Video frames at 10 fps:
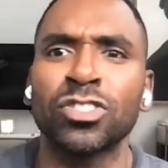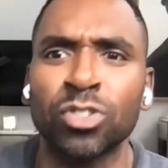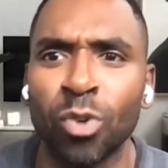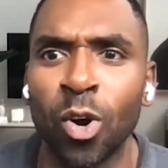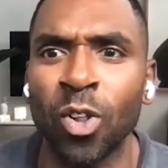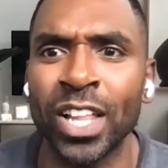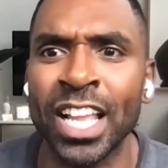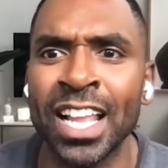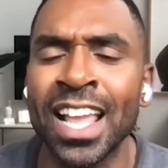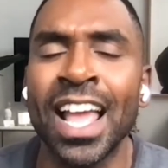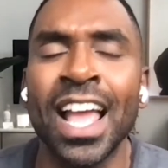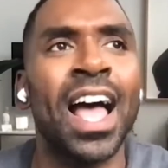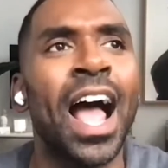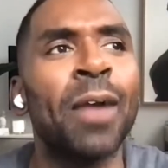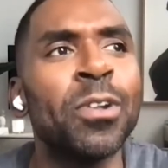or scrolling,
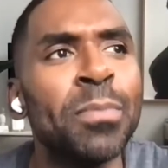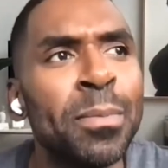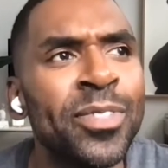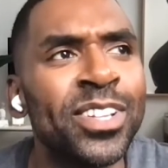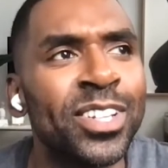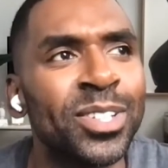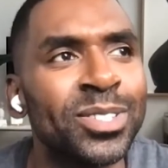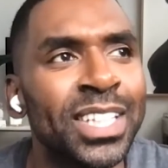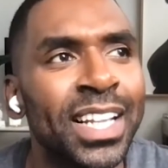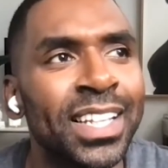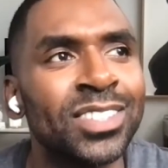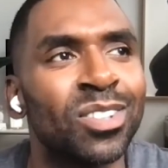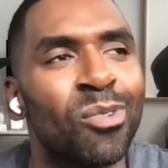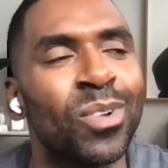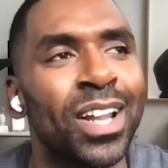I remember the good old
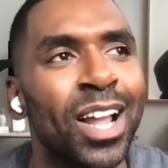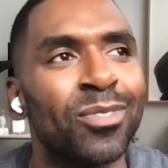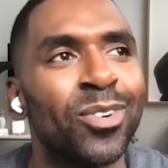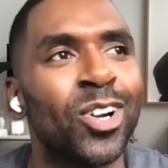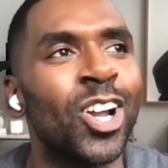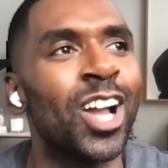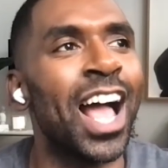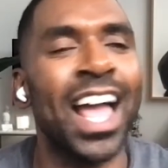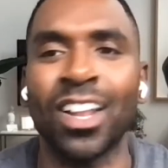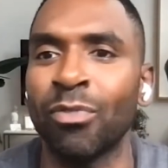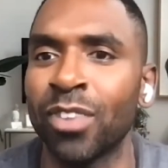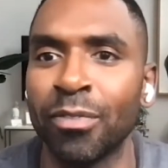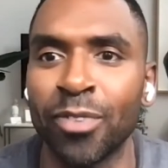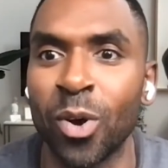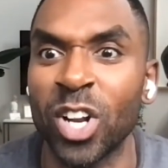days whenever I had a
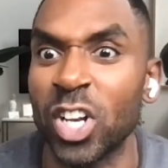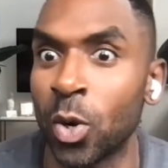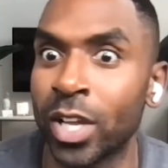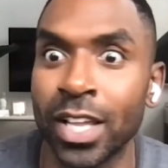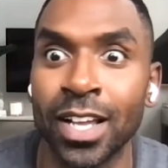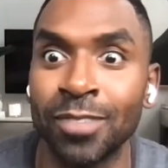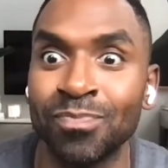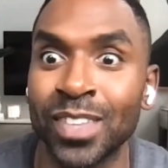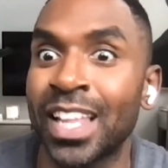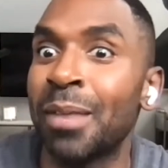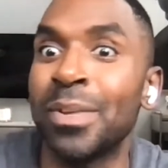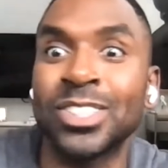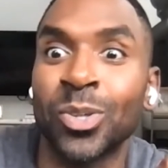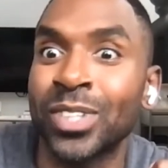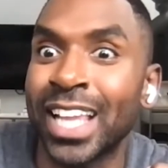flip phone, a Nokia, and a
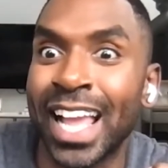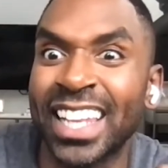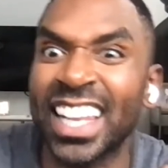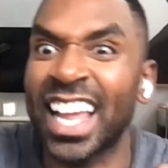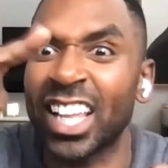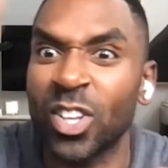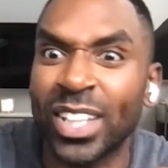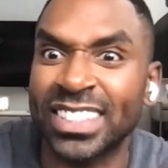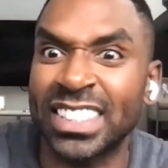bitch only had you had